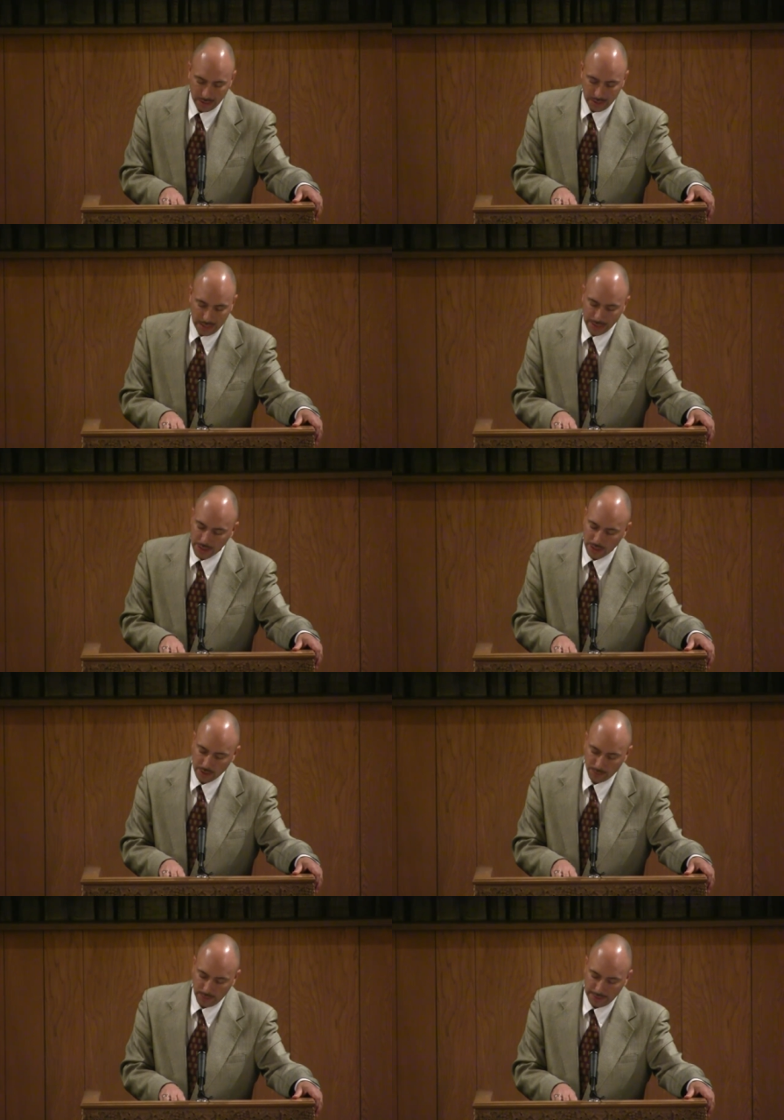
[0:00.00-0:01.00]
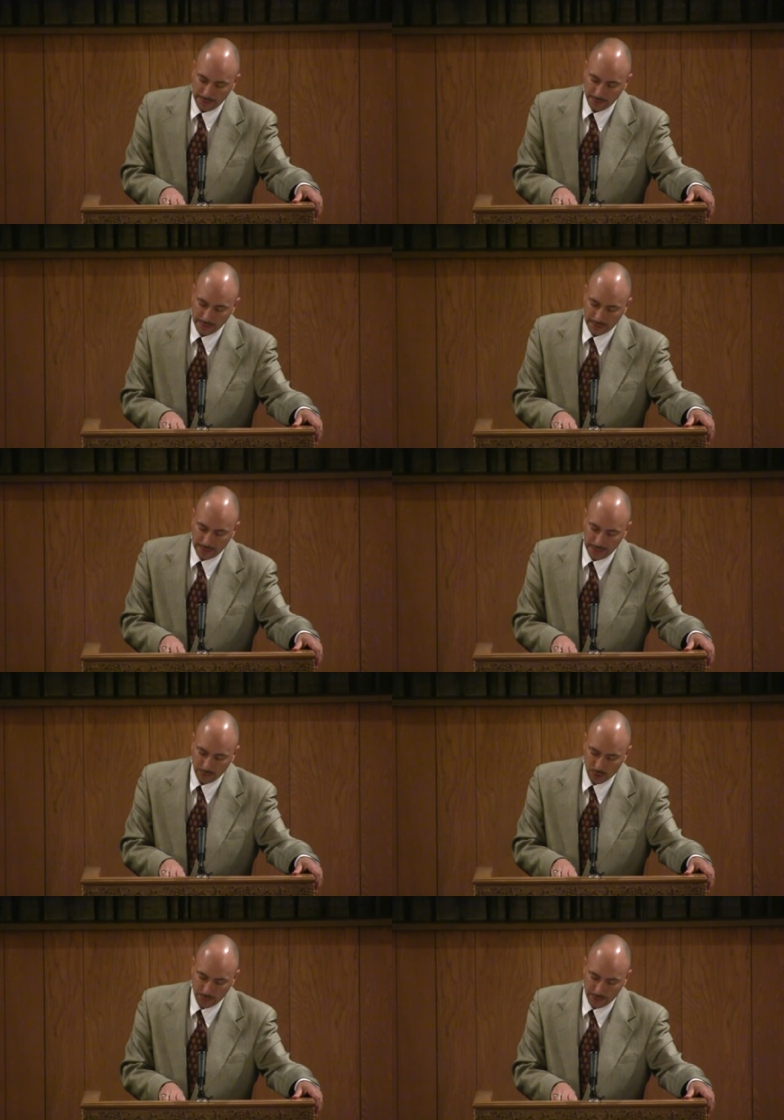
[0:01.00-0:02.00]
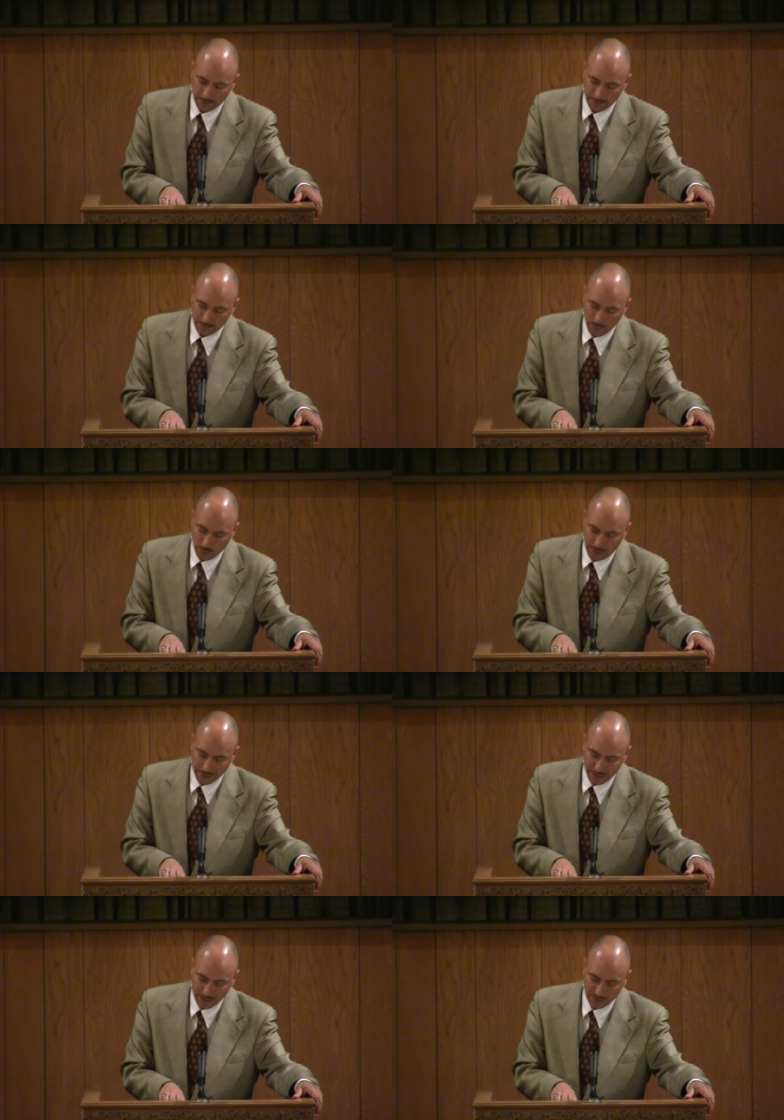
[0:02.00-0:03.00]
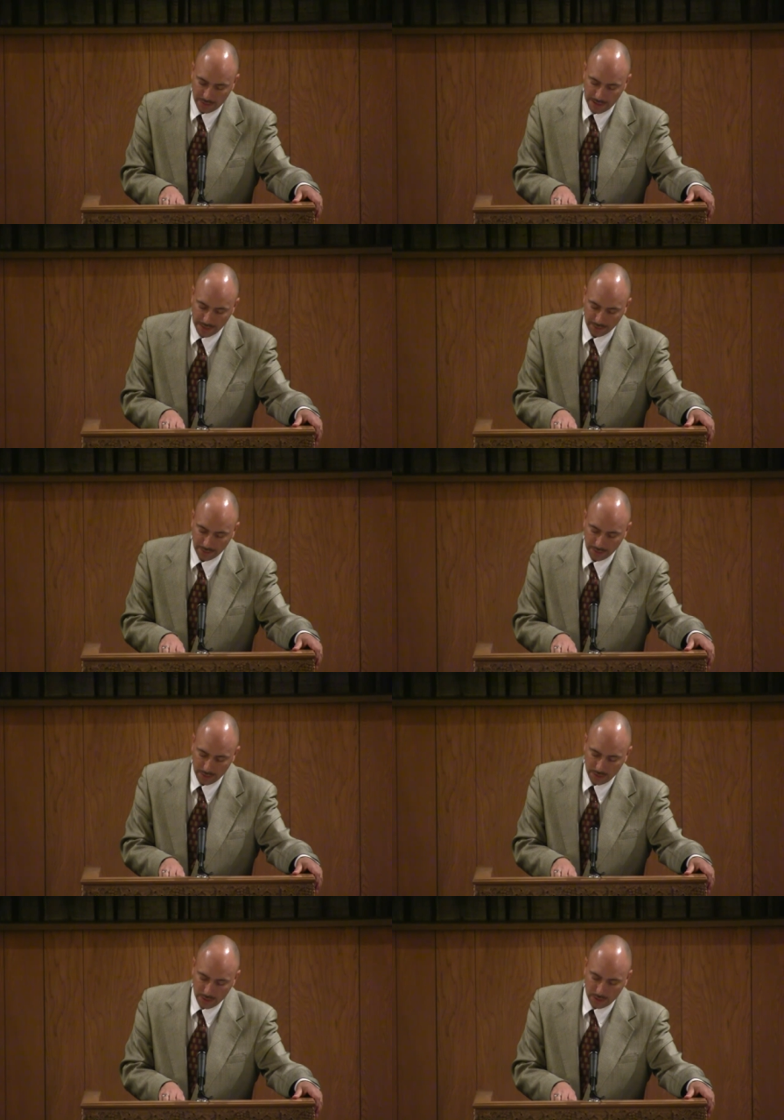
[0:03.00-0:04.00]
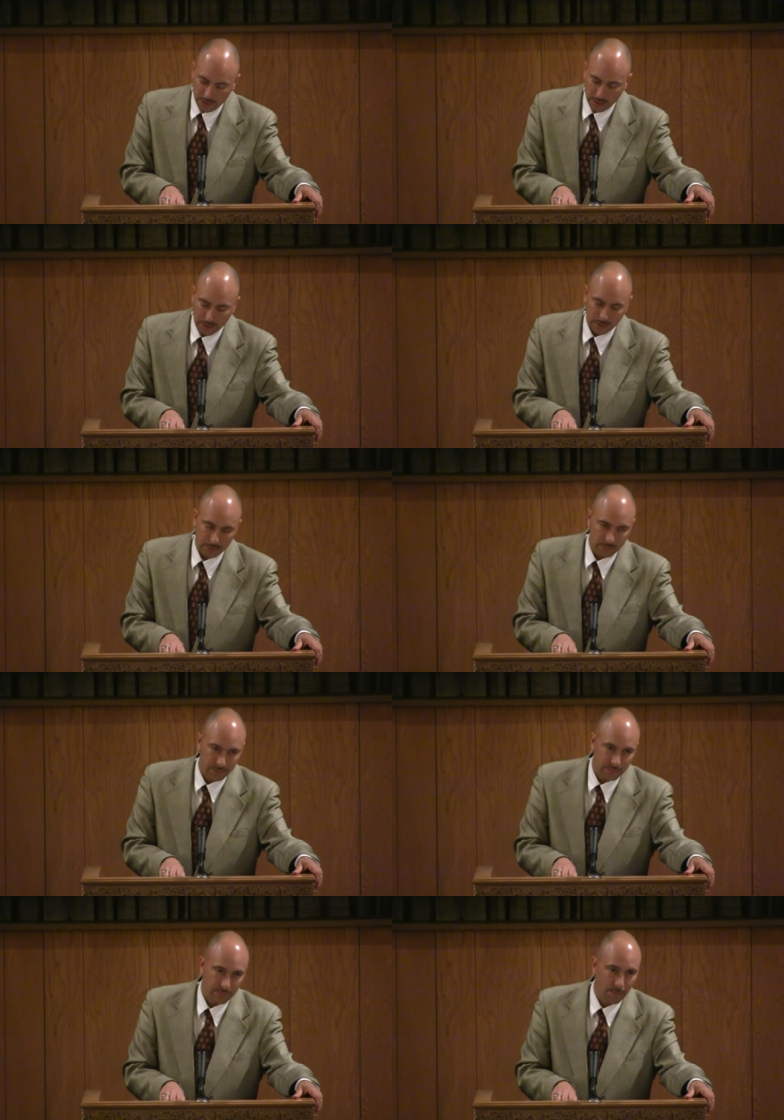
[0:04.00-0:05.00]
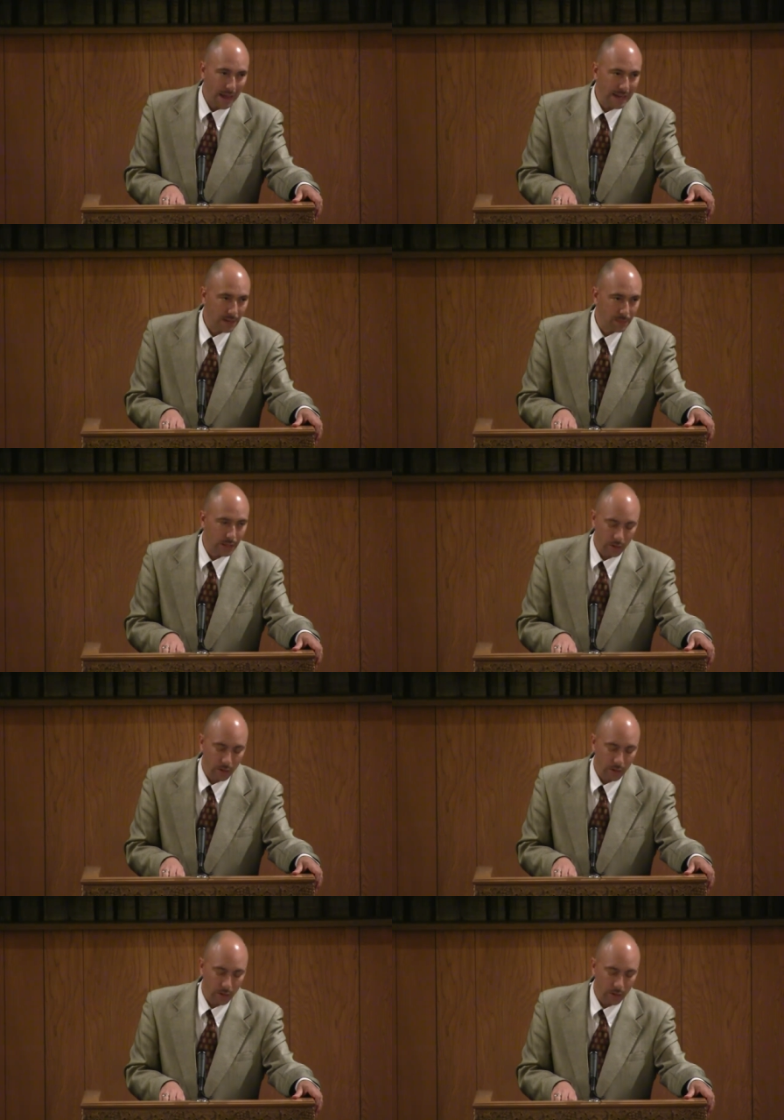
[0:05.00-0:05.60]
he doesn't believe that that evil spirit on page 65 uh, made him do